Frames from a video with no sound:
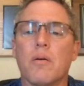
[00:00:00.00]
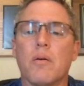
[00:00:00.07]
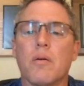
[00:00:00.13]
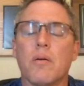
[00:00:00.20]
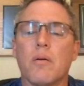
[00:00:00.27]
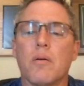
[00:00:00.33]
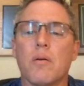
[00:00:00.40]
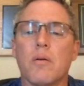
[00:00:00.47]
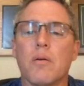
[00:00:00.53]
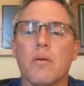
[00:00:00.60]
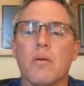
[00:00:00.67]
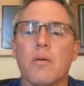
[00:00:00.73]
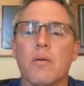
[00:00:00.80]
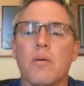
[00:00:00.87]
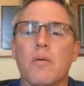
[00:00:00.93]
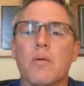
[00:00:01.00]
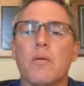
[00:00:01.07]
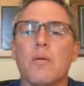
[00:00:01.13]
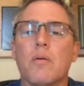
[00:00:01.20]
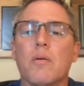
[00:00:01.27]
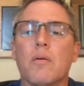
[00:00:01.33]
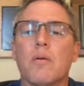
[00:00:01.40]

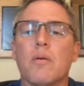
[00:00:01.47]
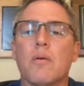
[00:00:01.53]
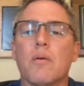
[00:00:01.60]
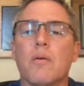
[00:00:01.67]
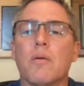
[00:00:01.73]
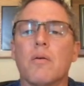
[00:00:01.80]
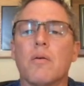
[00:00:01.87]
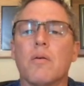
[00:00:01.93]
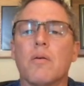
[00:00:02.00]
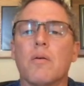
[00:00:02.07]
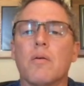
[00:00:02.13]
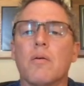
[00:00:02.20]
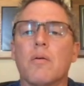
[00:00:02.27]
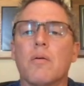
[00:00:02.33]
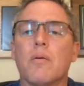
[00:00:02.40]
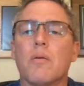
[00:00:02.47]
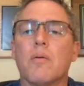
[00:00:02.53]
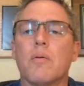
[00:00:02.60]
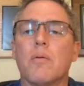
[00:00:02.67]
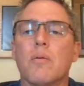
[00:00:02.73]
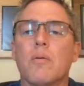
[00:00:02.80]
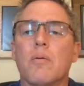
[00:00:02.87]

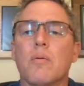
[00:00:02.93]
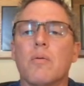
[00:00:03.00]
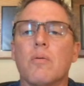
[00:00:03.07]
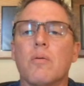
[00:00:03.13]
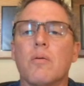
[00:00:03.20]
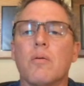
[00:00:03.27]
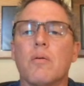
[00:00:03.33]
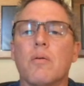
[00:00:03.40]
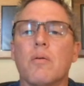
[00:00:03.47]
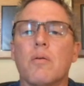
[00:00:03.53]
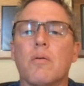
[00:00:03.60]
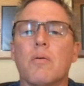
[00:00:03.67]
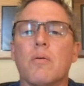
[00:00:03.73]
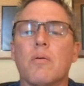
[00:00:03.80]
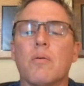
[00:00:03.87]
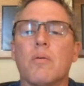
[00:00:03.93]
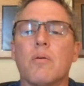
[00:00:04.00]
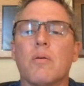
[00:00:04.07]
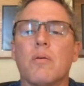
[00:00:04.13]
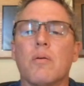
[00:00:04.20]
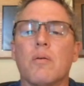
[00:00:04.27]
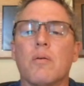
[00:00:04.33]

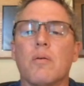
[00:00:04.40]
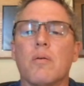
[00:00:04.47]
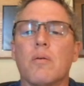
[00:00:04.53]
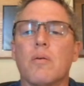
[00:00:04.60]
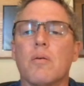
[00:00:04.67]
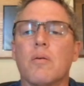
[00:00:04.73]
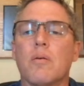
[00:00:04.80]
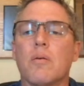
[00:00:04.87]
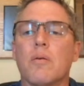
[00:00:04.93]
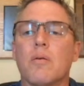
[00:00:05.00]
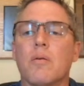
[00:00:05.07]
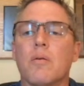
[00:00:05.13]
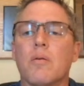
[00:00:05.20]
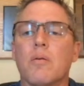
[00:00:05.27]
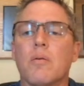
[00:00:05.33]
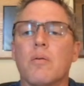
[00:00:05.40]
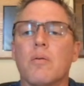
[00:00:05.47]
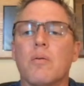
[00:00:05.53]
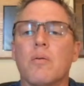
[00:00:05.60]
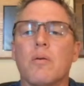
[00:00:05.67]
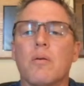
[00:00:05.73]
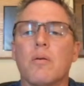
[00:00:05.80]

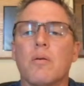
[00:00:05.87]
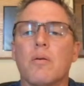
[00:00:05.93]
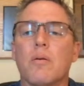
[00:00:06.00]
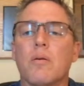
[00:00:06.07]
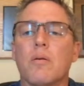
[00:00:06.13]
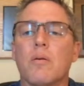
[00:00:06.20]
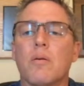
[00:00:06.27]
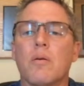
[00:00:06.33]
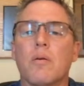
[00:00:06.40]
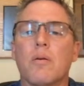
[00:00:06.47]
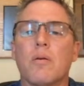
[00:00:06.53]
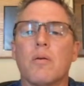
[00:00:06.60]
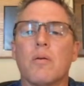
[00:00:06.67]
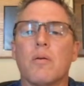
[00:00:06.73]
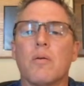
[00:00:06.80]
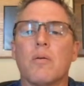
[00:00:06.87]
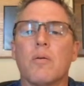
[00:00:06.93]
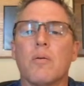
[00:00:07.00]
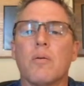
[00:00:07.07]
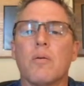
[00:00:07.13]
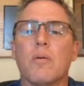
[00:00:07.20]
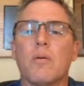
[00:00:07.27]

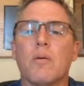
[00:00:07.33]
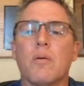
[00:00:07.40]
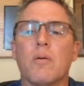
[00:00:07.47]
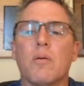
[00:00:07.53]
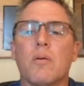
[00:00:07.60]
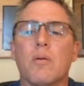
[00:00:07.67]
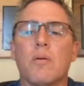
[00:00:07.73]
[no speech]